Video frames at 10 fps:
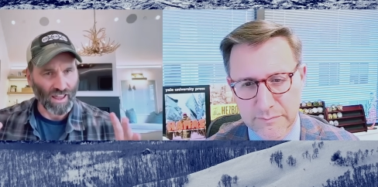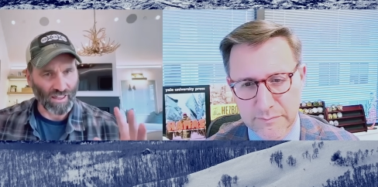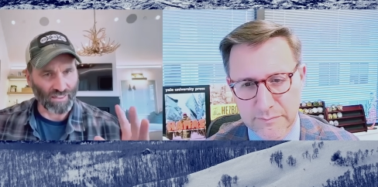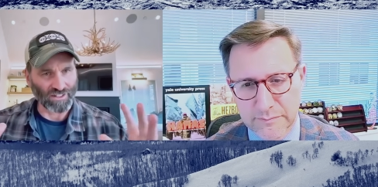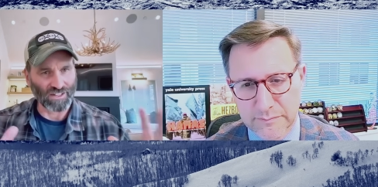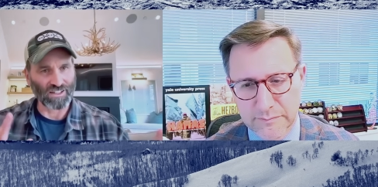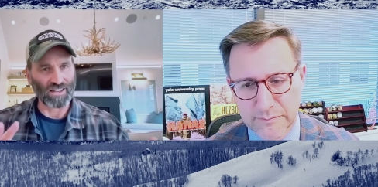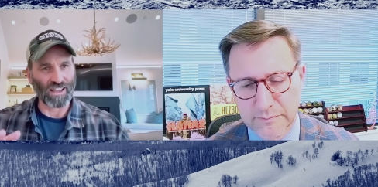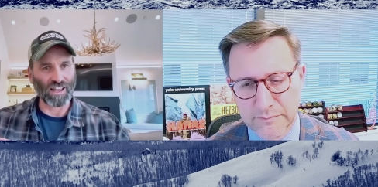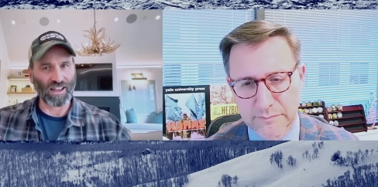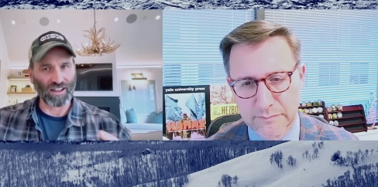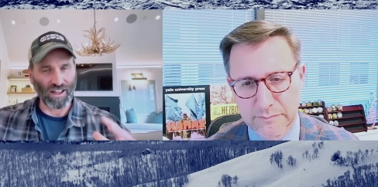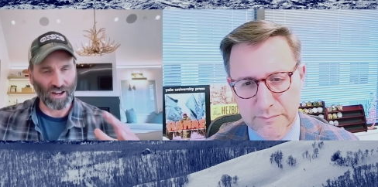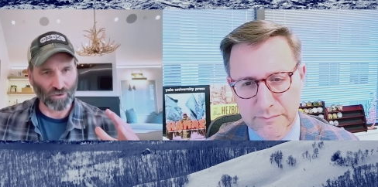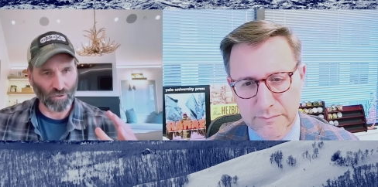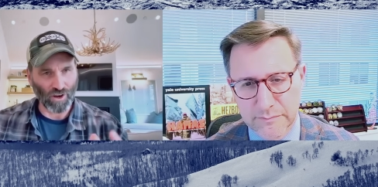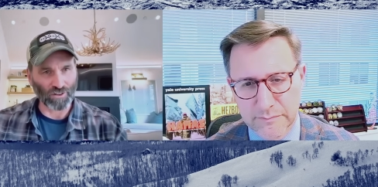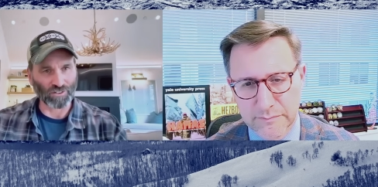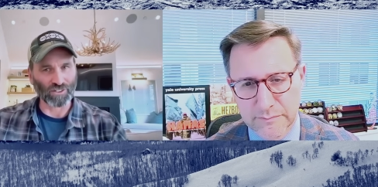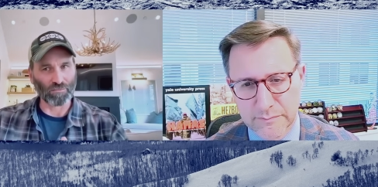Speaker 1: and the D E A and
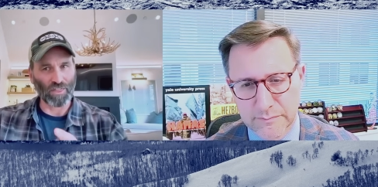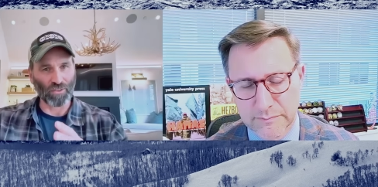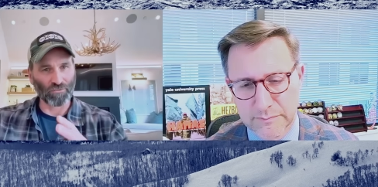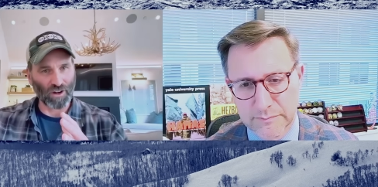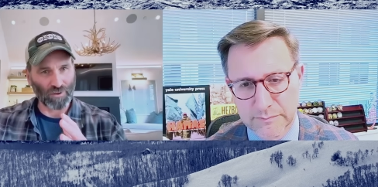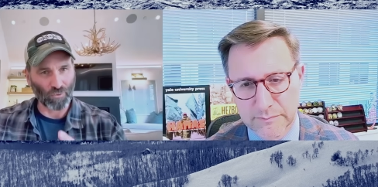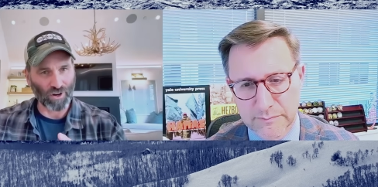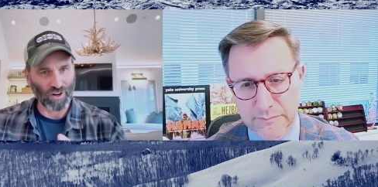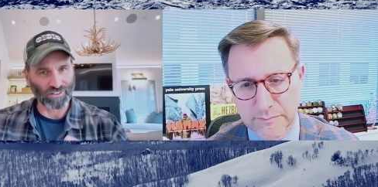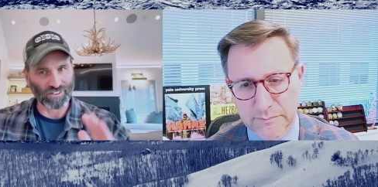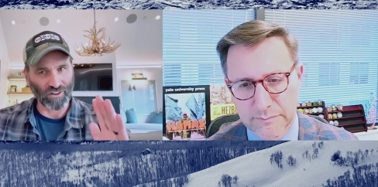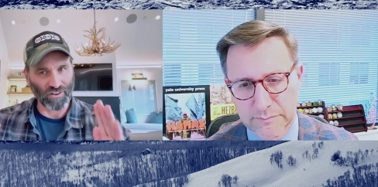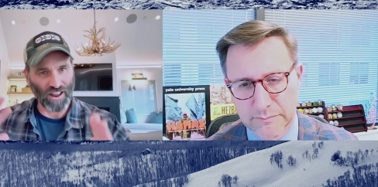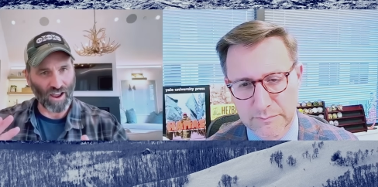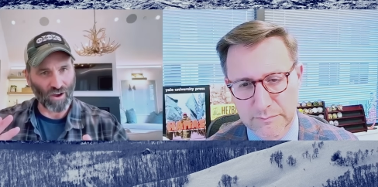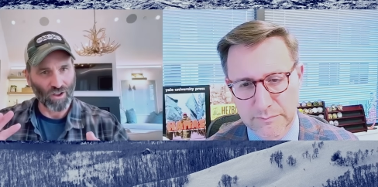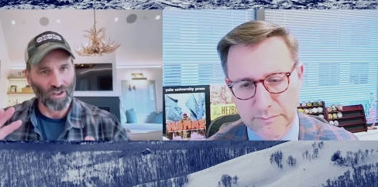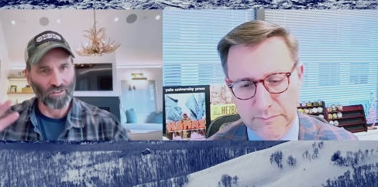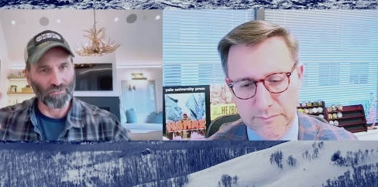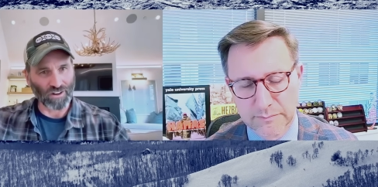drugs and methamphetamine rings that are now
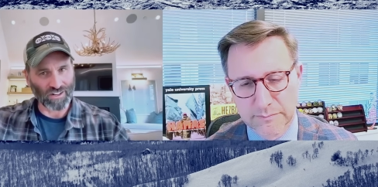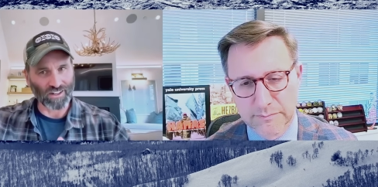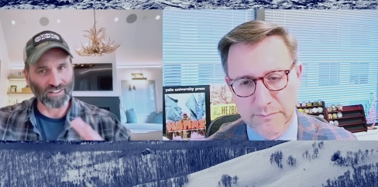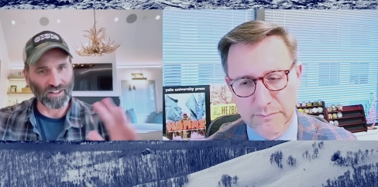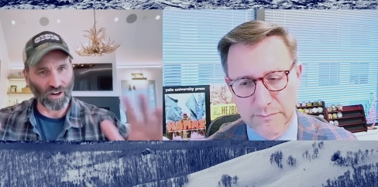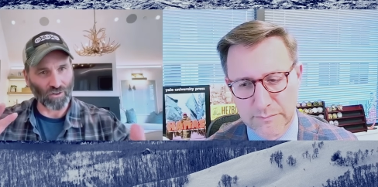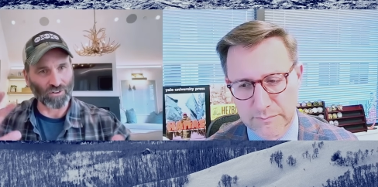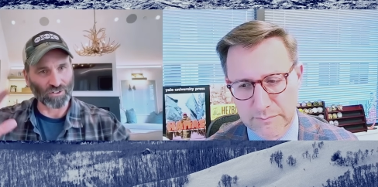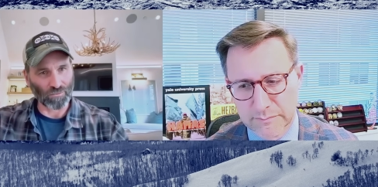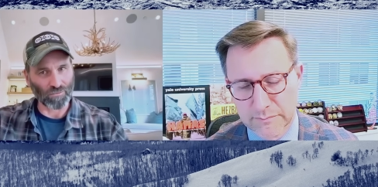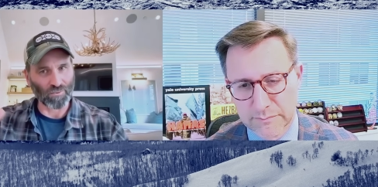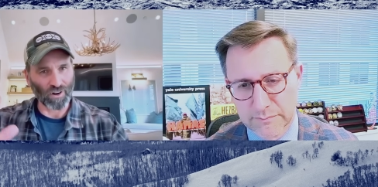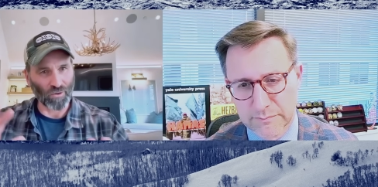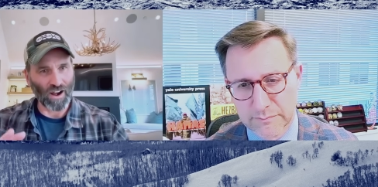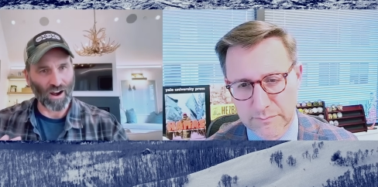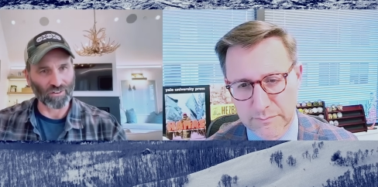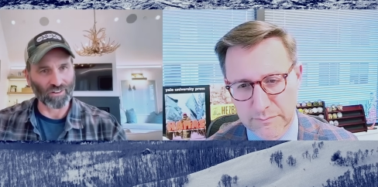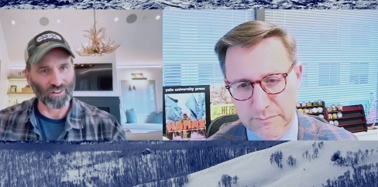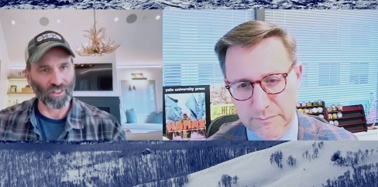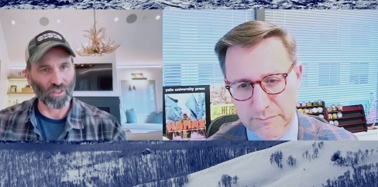funding terrorism
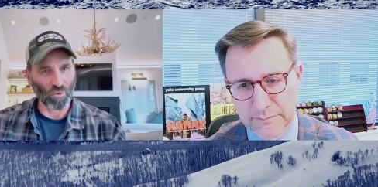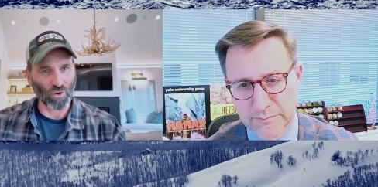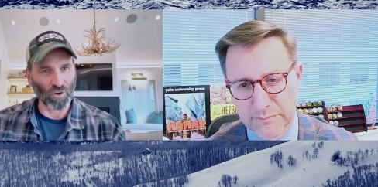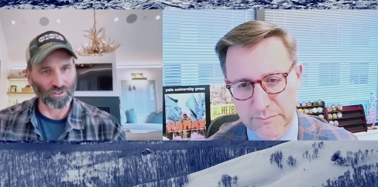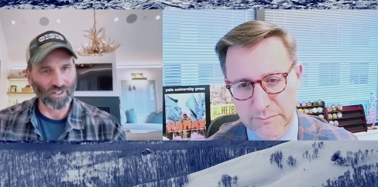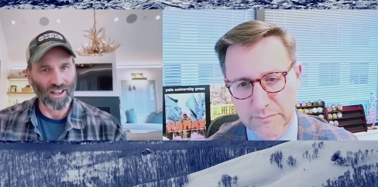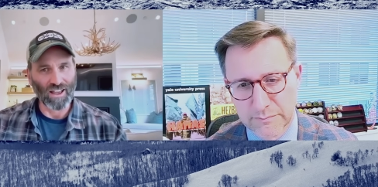around the world,